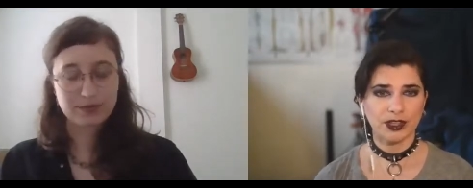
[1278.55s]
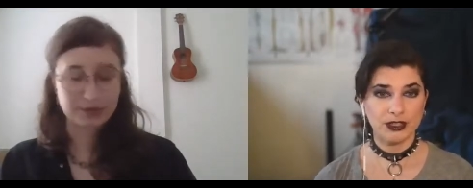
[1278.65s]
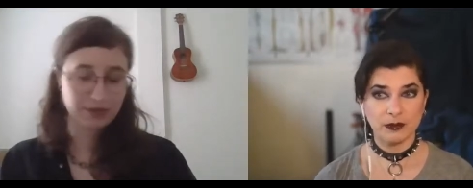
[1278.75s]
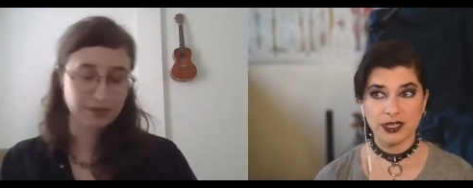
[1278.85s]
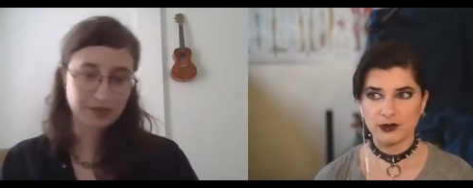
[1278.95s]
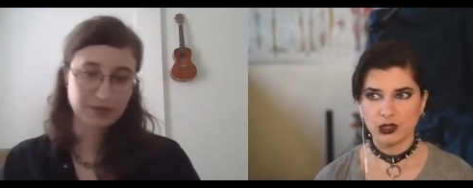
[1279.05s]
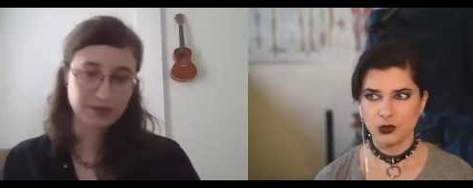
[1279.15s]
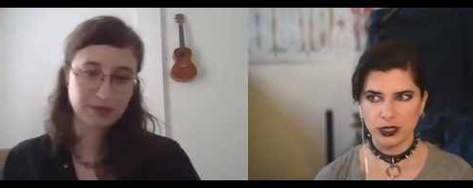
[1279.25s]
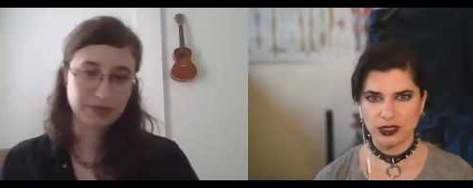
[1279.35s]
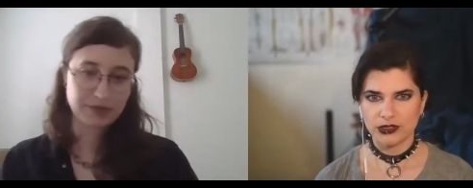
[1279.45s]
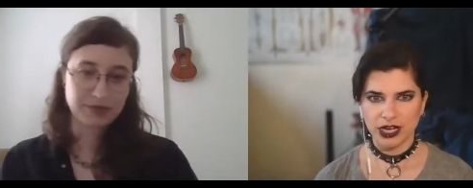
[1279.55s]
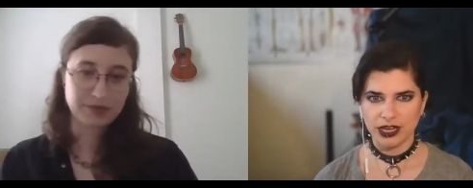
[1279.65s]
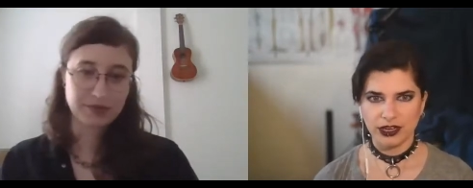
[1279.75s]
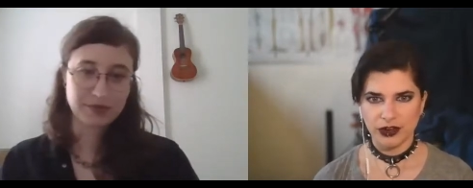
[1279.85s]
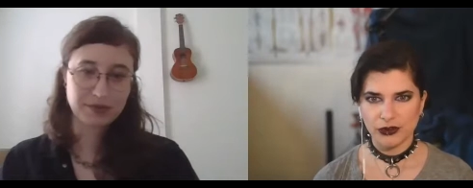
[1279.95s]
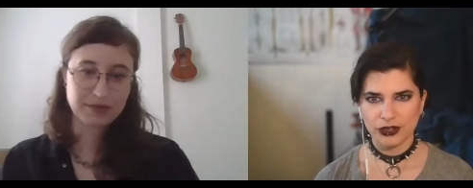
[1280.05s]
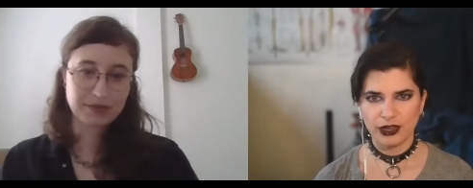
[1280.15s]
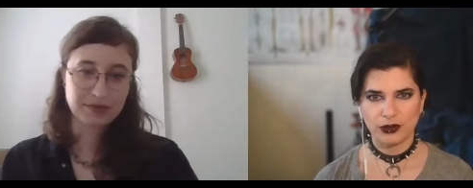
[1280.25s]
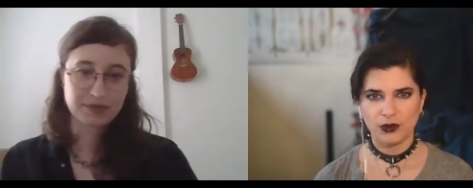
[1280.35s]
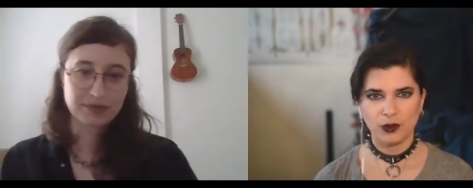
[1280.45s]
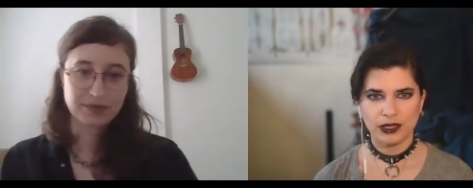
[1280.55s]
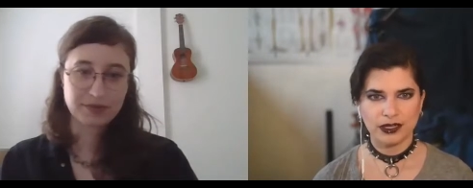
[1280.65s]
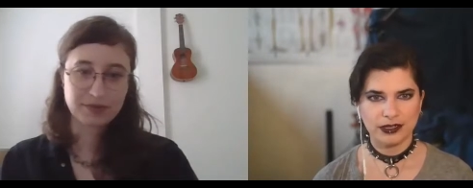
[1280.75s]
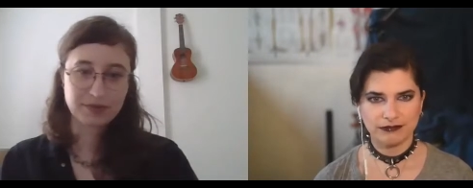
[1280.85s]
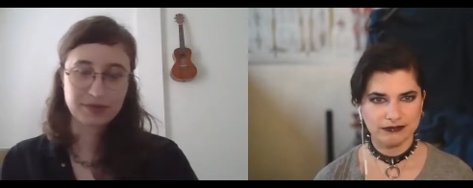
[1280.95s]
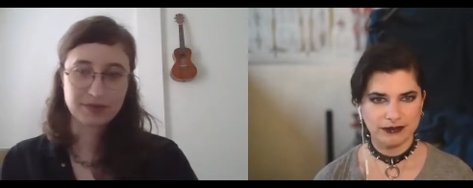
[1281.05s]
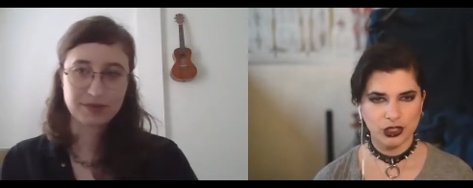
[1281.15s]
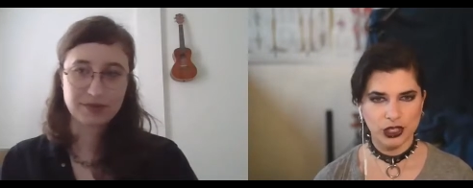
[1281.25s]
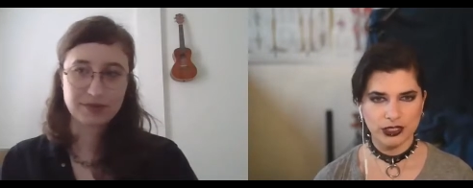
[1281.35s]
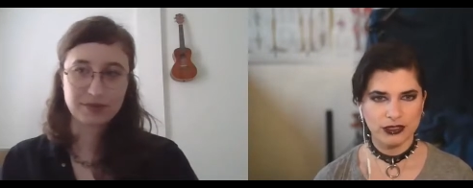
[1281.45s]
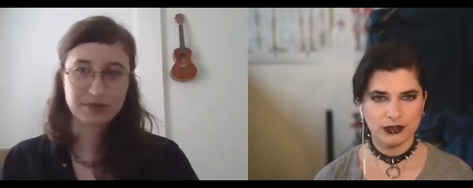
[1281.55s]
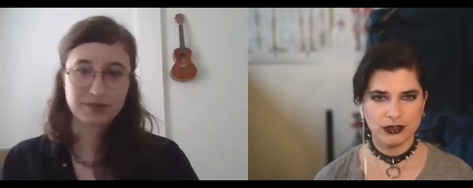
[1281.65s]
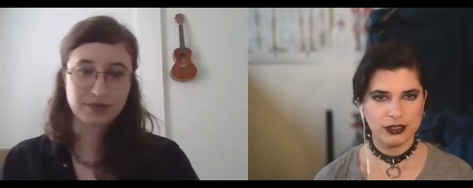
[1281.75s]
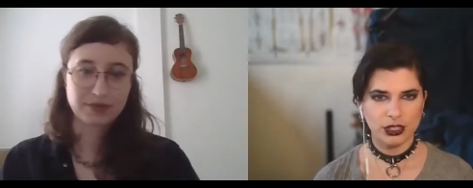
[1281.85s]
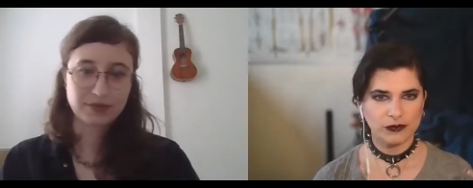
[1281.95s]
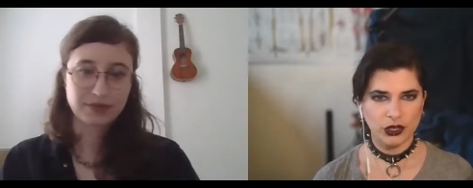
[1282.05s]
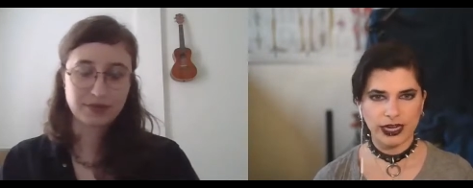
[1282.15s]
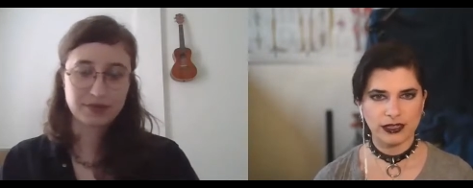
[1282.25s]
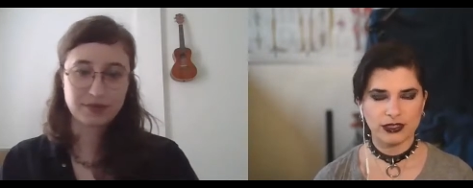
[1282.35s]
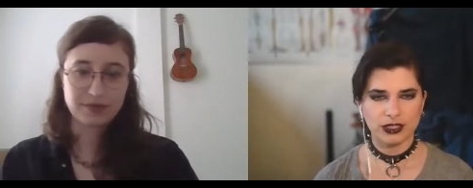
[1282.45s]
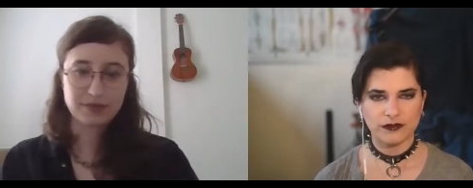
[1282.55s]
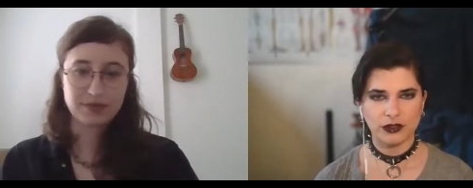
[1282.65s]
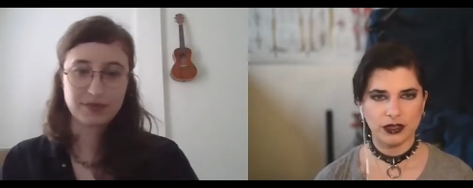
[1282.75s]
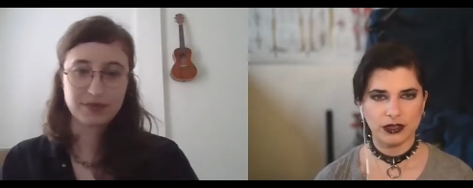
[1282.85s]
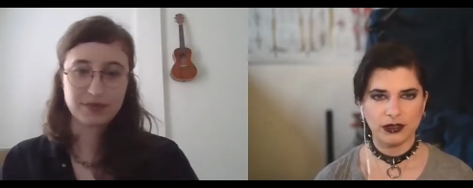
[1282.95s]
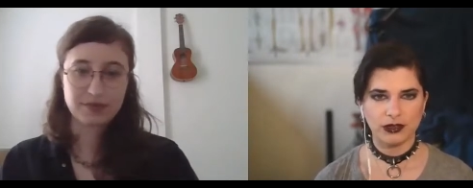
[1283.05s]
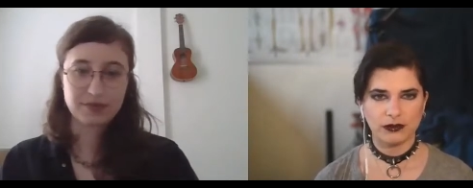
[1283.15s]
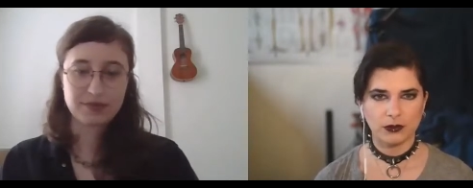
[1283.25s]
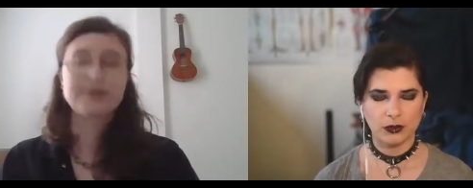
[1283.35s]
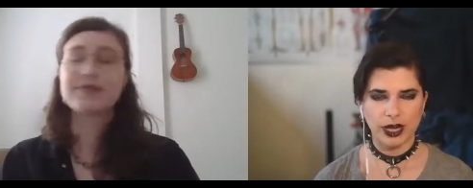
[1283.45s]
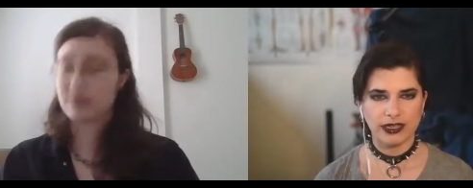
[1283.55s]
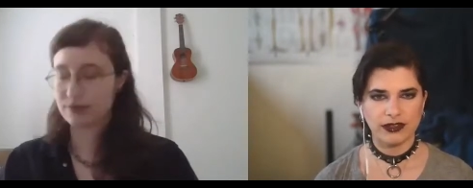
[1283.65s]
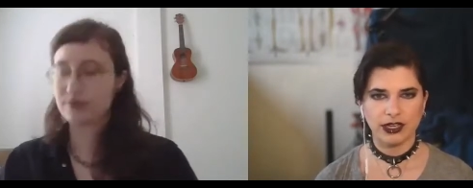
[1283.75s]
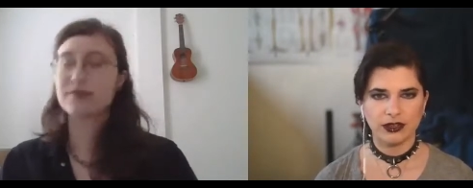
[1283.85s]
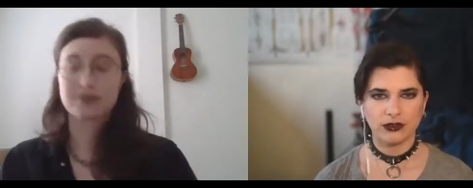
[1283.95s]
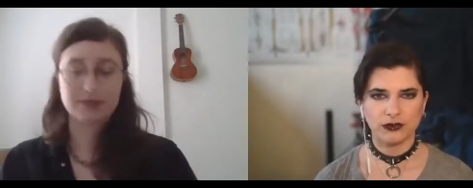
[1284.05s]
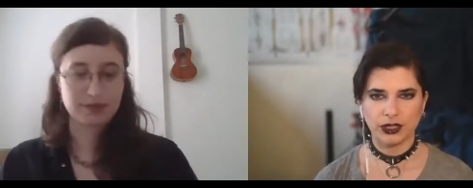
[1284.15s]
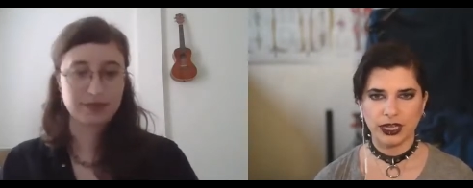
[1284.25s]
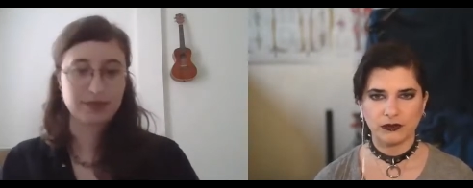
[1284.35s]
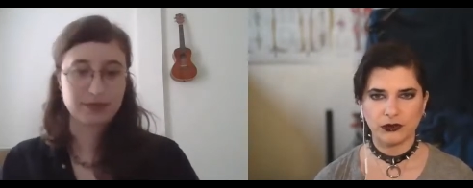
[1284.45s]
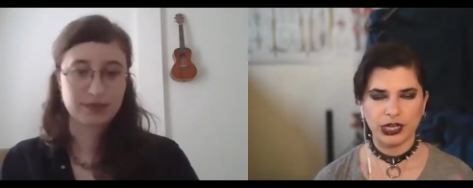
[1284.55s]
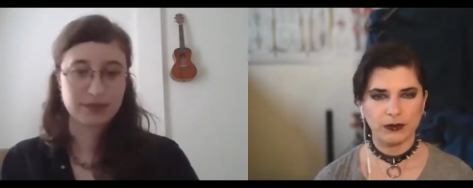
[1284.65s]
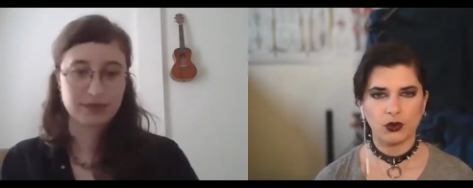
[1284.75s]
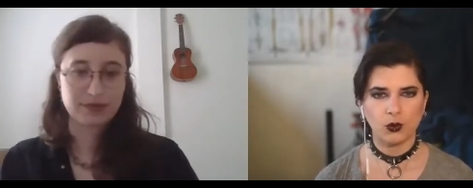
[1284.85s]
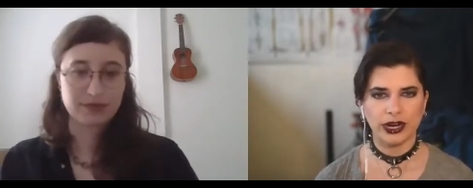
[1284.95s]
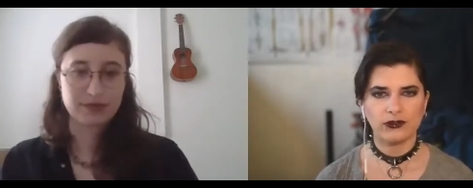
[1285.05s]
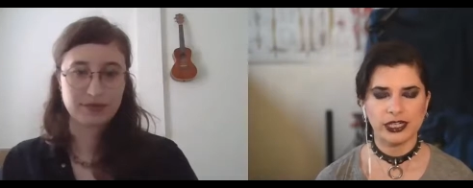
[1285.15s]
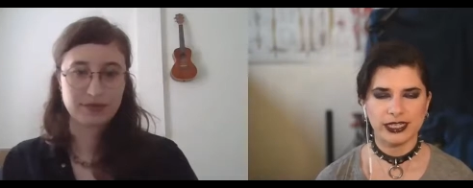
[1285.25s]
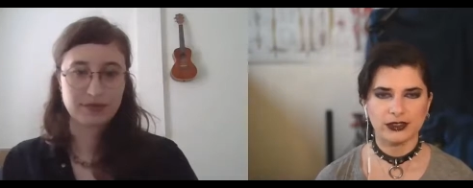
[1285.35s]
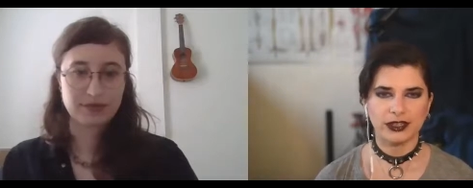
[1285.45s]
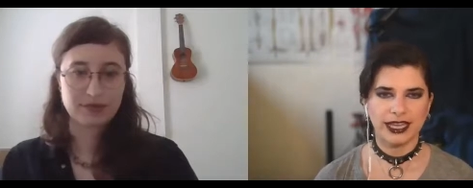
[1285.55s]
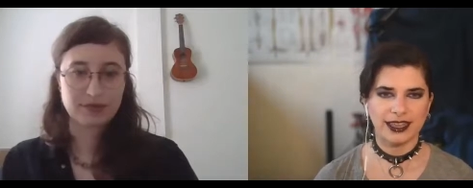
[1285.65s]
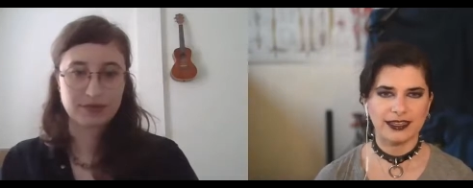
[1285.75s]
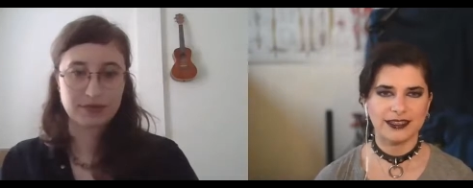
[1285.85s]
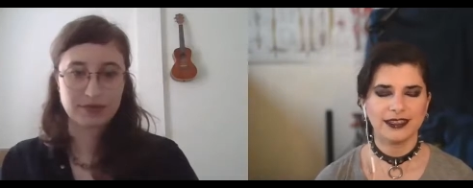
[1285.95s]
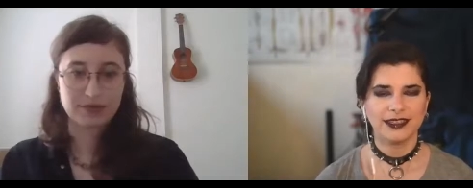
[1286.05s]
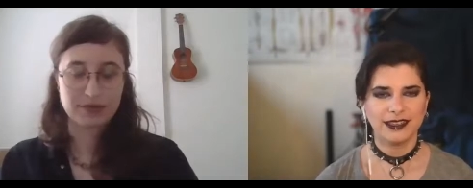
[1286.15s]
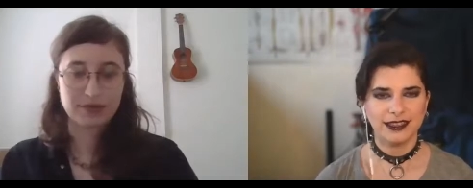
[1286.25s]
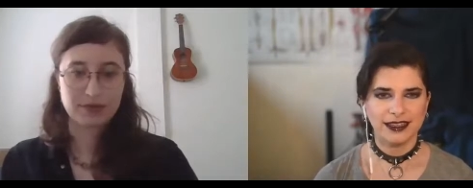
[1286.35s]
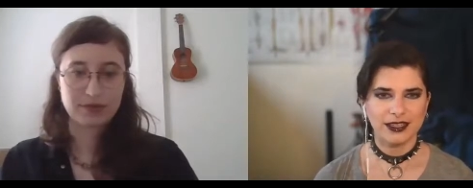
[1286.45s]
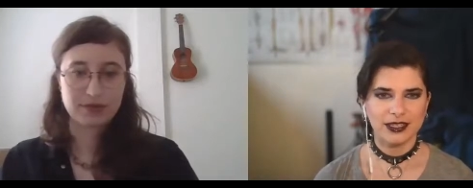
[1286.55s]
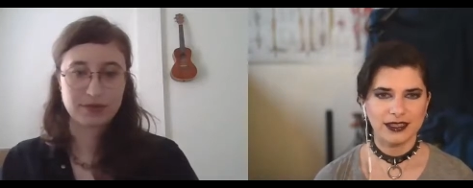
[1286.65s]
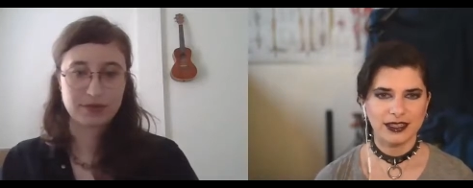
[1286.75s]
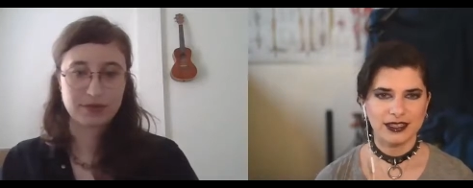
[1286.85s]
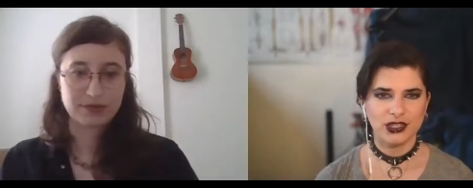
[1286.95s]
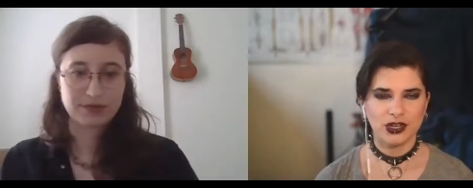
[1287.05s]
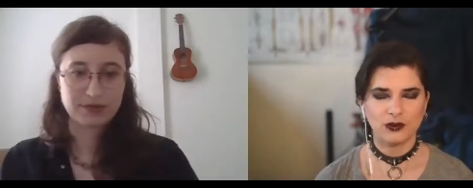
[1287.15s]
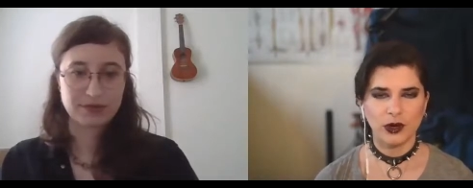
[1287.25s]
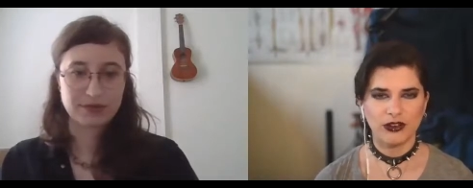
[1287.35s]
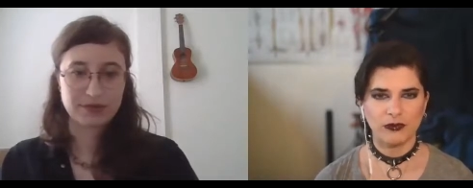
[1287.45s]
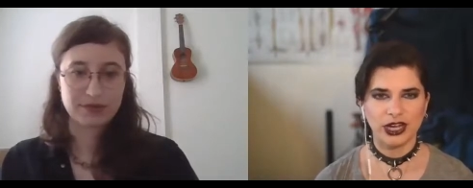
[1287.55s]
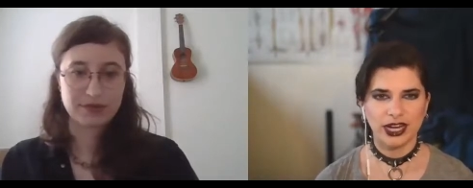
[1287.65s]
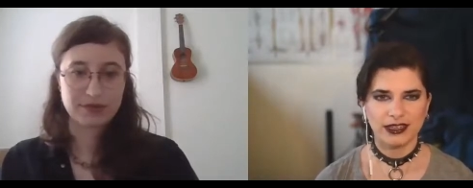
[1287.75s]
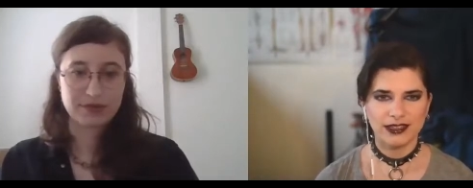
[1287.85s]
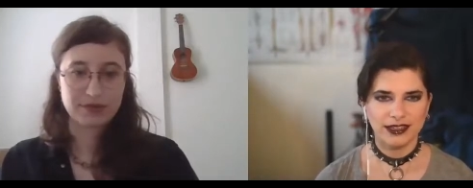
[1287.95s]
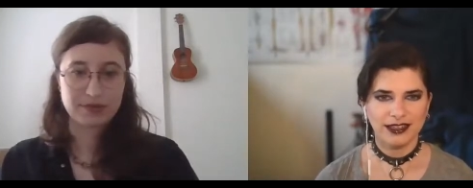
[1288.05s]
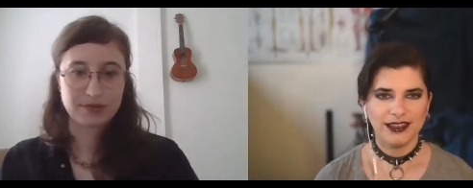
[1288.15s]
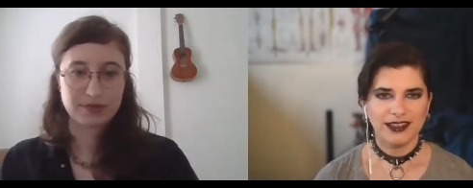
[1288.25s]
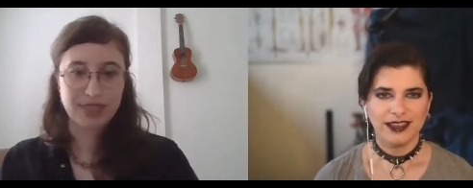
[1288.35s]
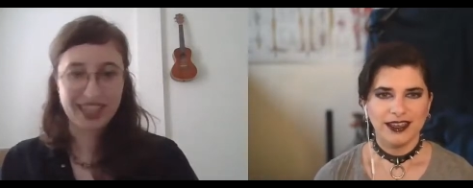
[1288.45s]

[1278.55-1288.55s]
Speaker 1: sometimes you want to try another thing or you want to just just for kicks just for the creativity or for like the freedom or whatever it is so like that that's a, that's such a good way of putting it yeah